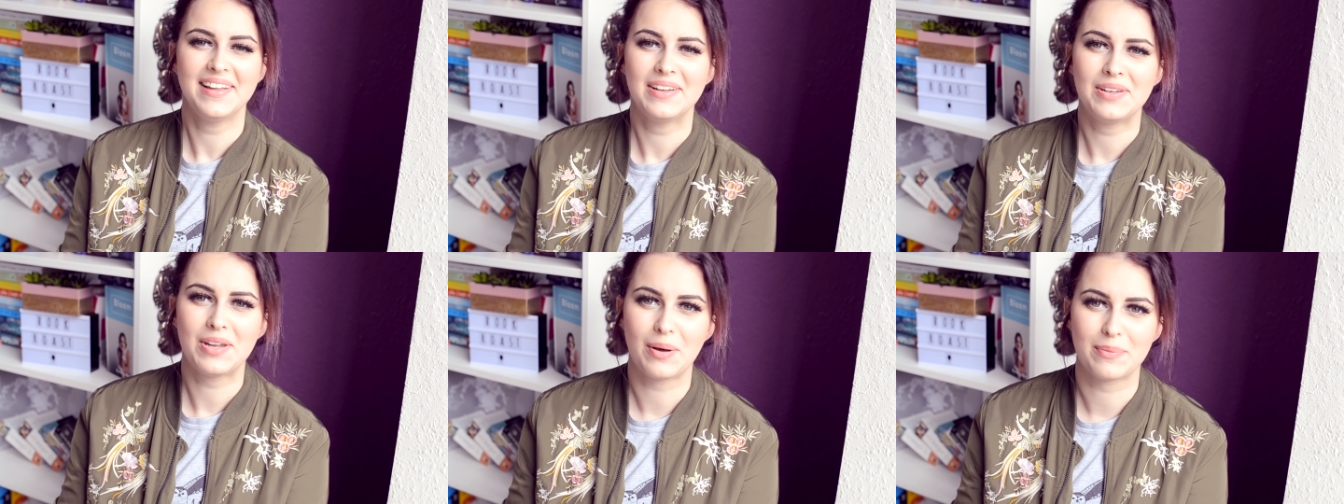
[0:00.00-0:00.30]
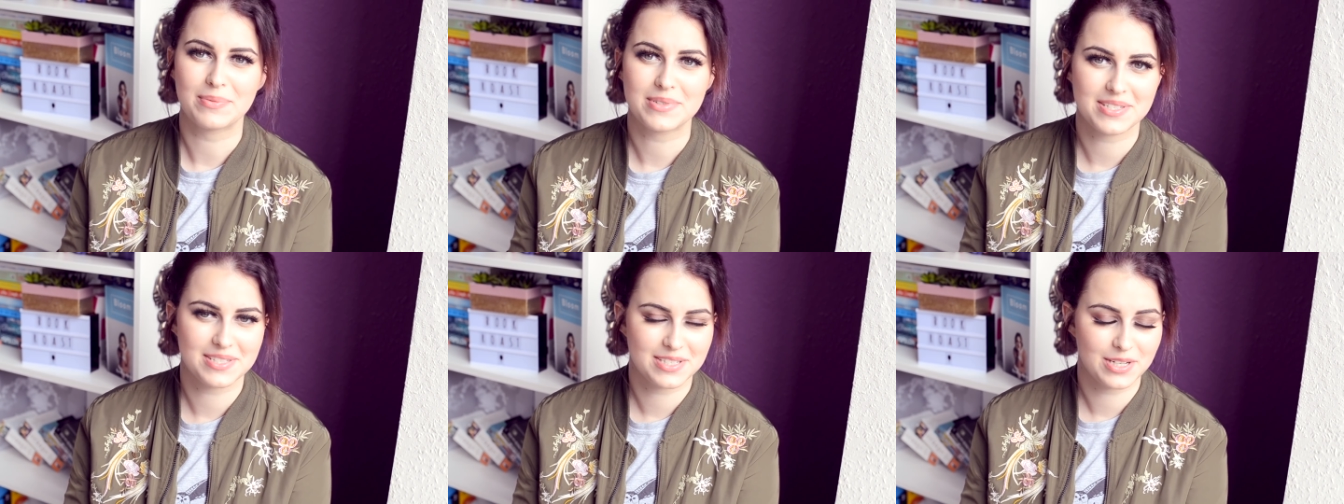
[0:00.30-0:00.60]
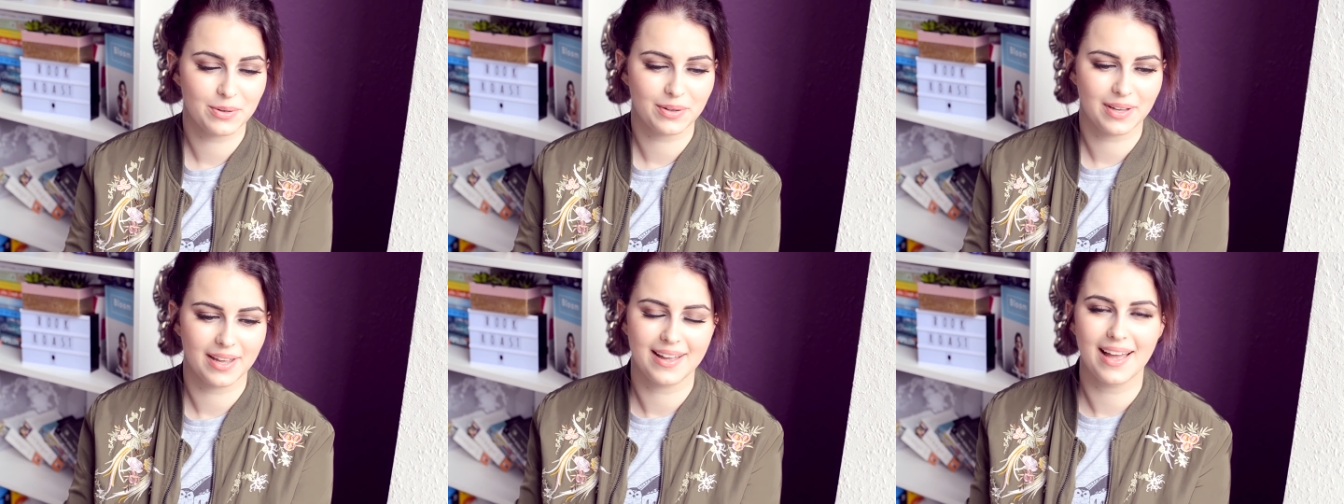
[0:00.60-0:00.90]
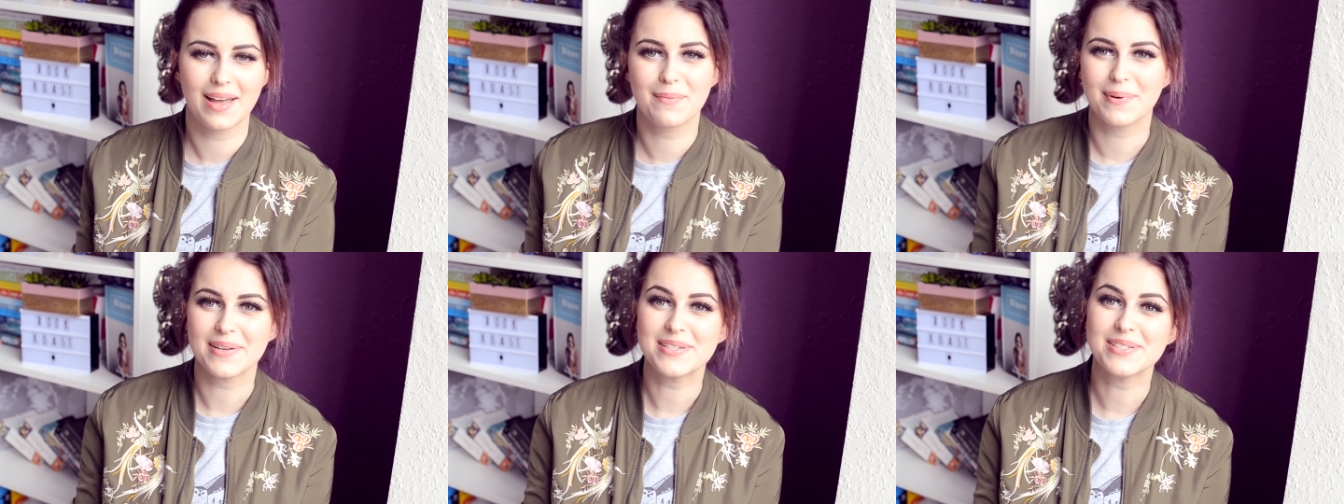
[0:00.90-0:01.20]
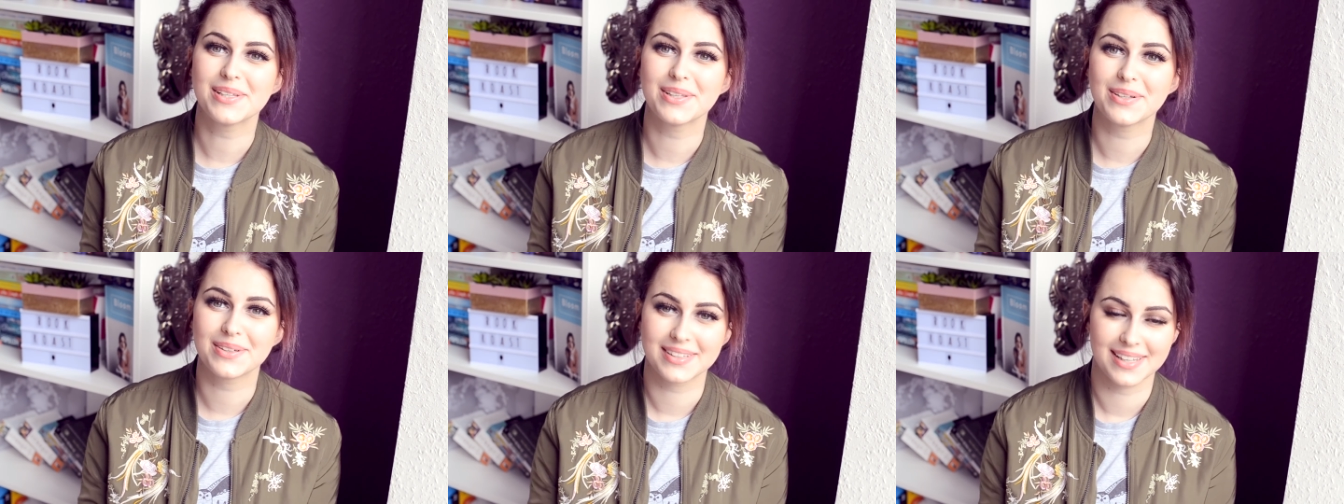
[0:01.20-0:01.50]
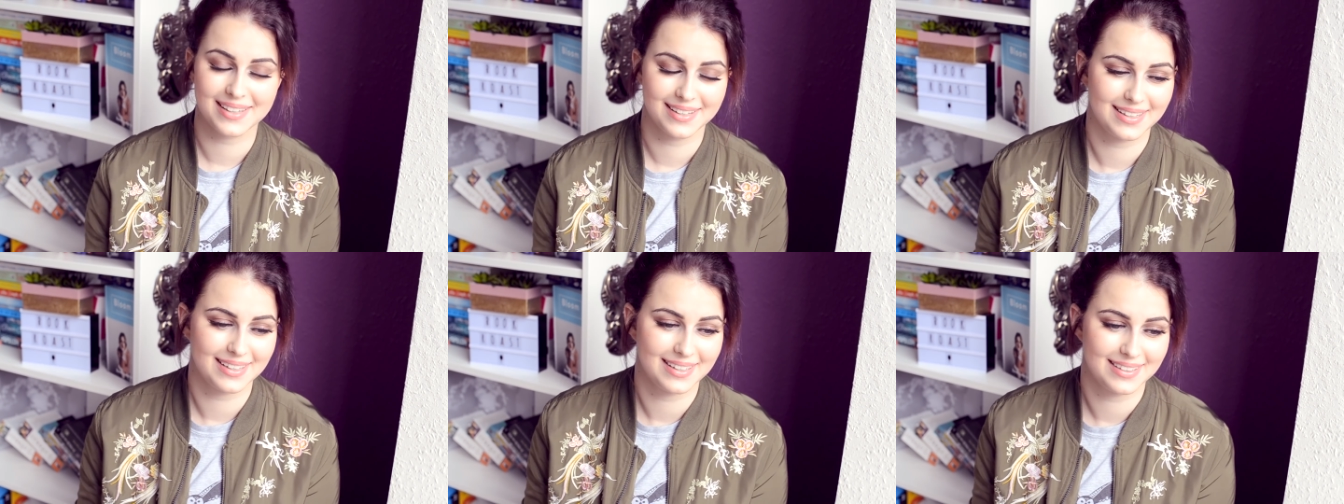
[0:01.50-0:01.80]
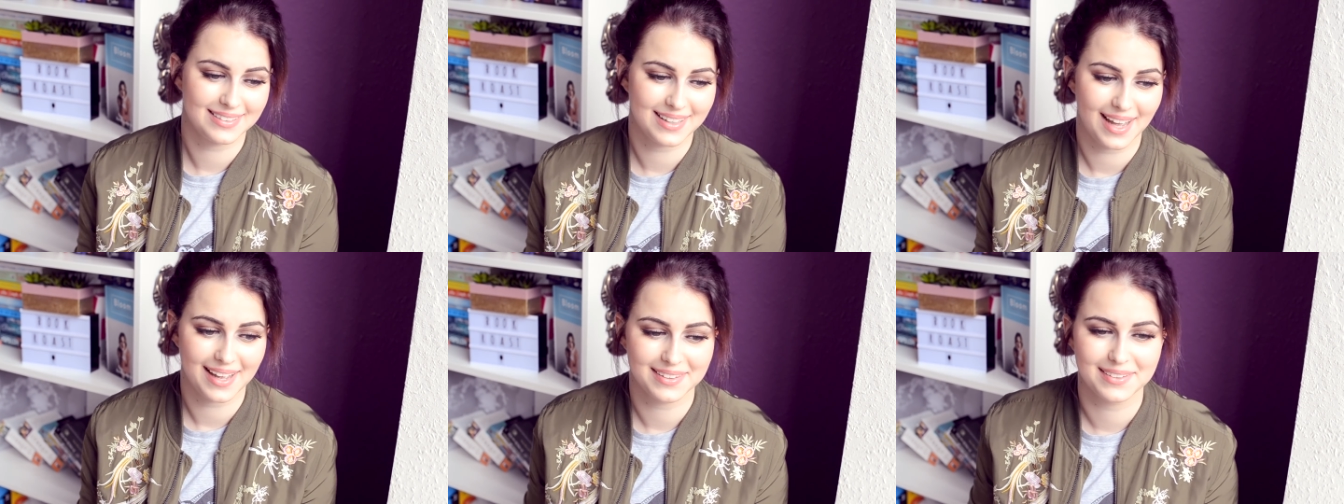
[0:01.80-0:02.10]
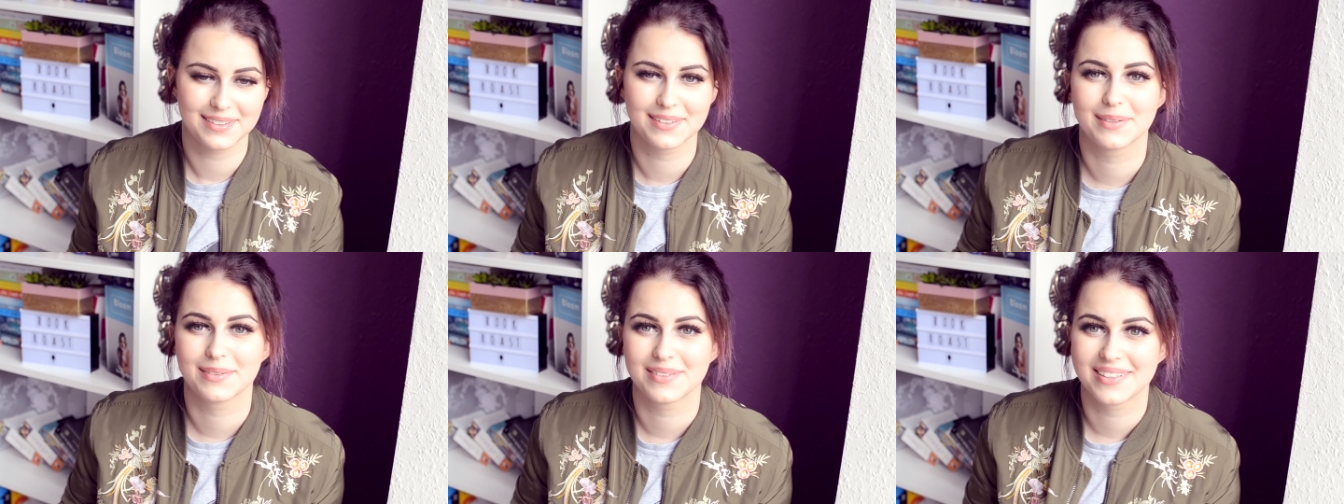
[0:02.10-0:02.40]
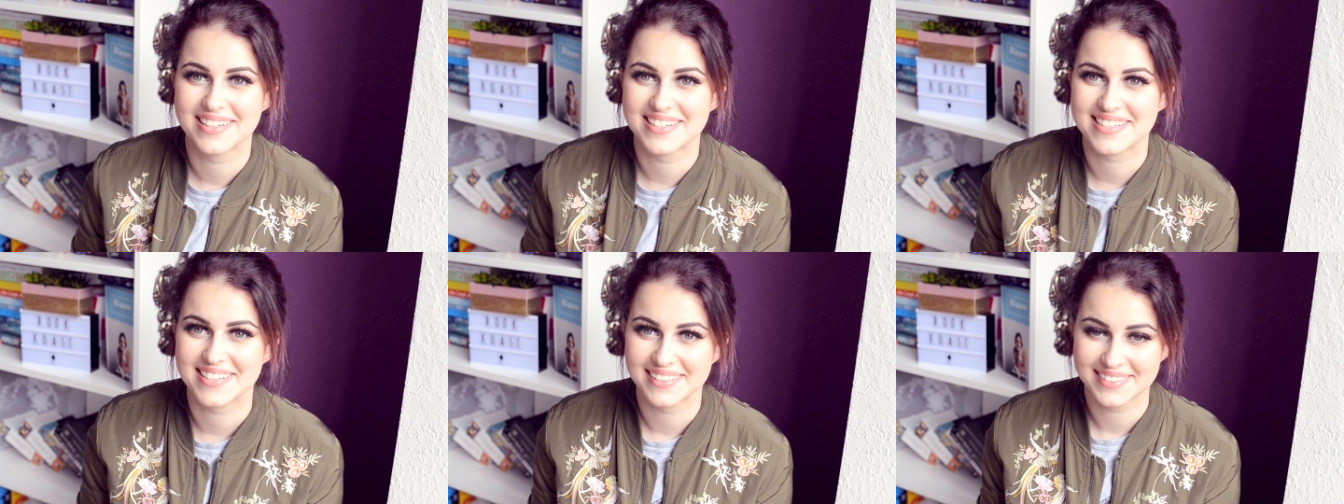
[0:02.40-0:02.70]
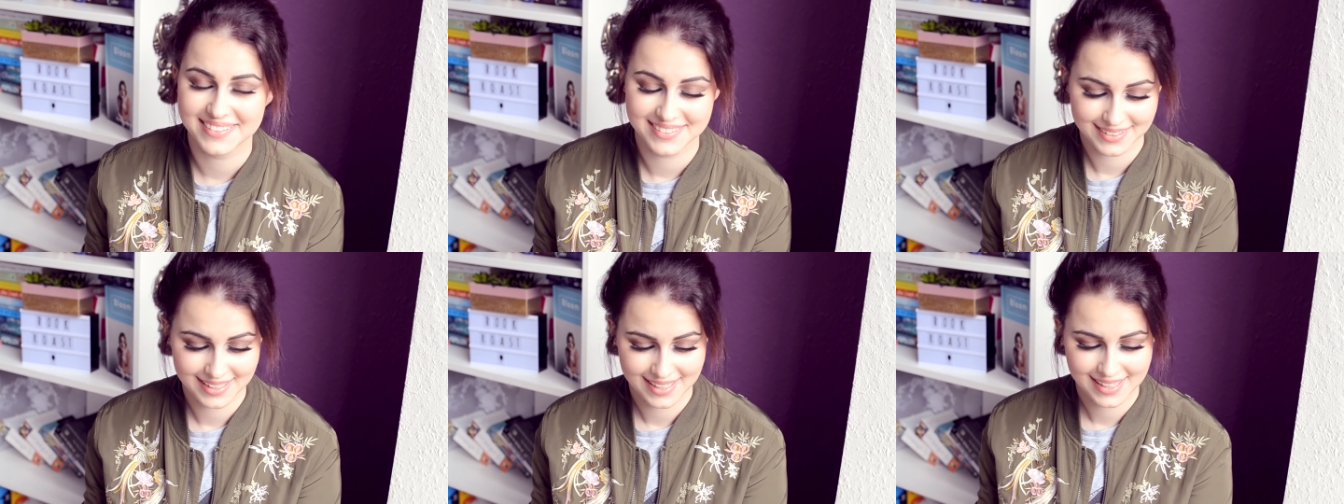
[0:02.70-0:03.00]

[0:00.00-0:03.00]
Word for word: No, I'm just joking. I bet you looked at the title though, didn't you?